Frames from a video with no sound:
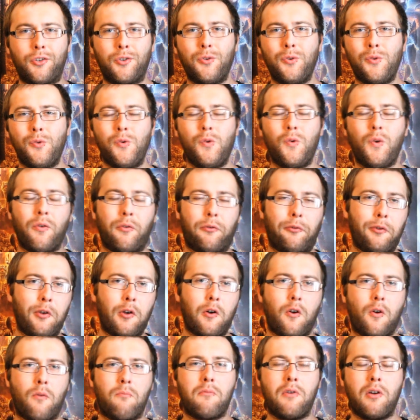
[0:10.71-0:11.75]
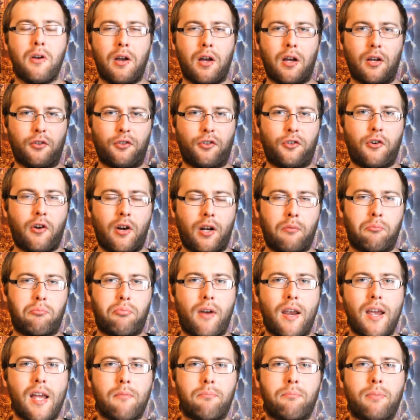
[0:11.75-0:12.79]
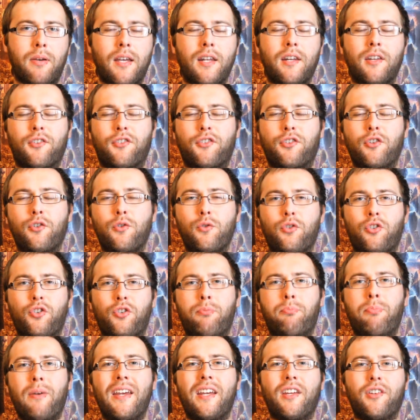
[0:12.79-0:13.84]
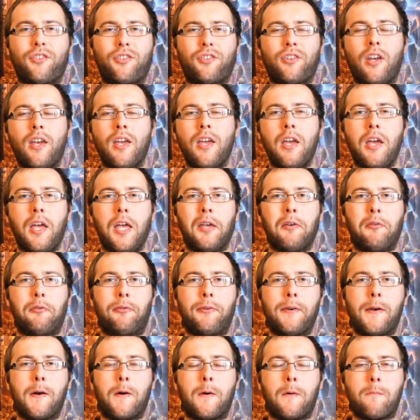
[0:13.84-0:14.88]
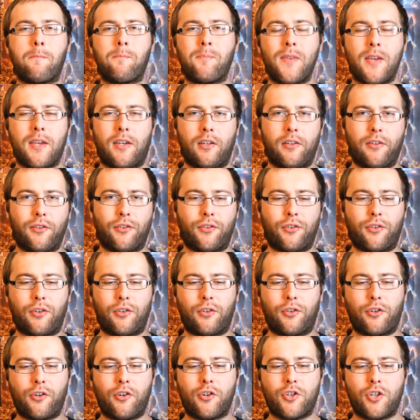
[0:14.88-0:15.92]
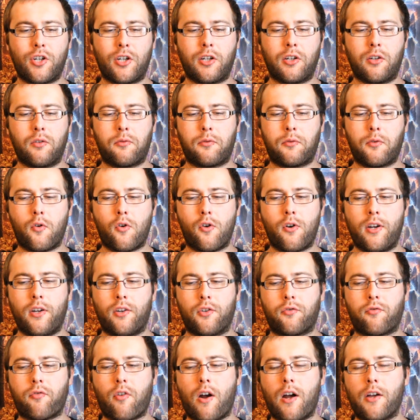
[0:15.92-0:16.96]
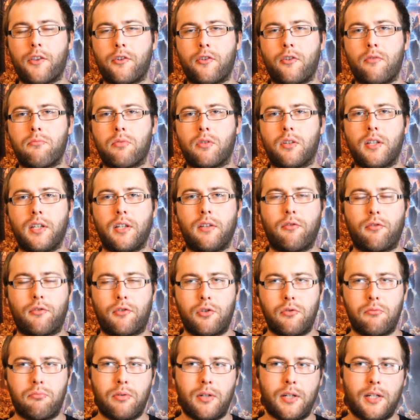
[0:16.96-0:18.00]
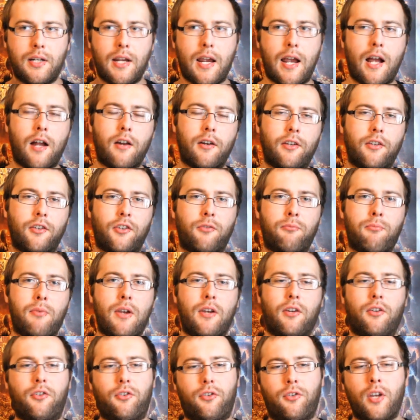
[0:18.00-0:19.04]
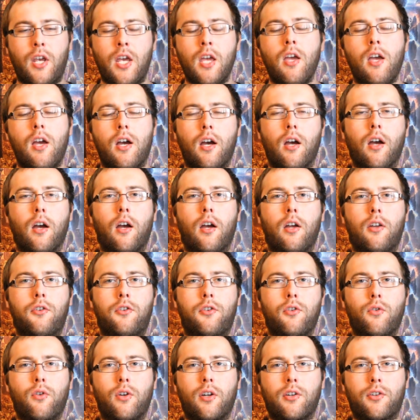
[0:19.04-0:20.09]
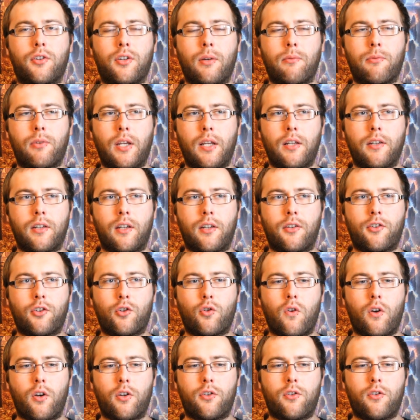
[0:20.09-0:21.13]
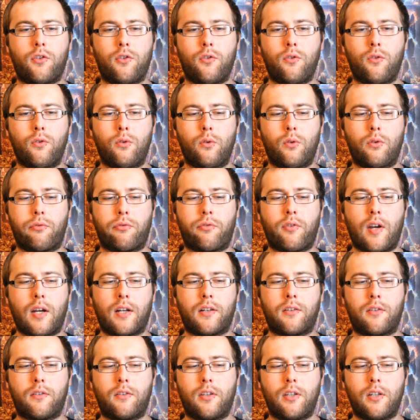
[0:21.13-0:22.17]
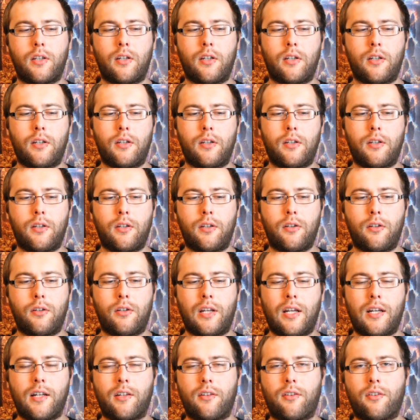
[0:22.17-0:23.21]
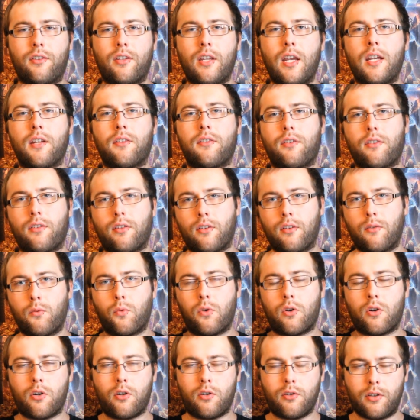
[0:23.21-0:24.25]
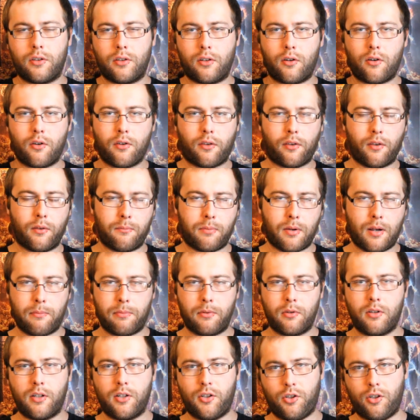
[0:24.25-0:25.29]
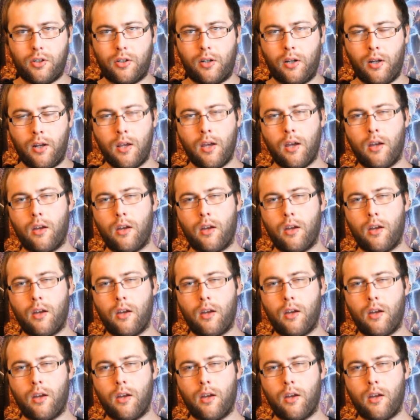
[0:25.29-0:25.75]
new film starring Brad Pitt. It's the new space film. He's searching for his father, believed to be out in space doing something that's going to affect the United States and the world and the Earth and the population.